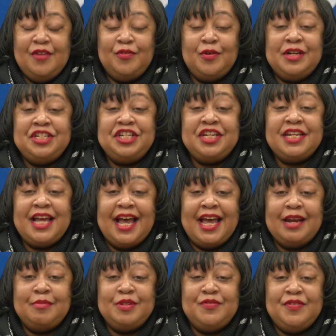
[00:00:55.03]
For agenda
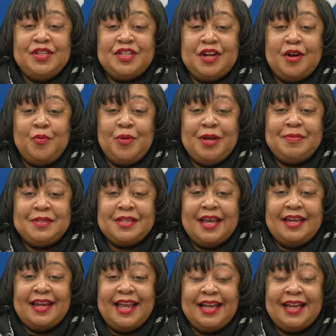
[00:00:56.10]
items, visit our website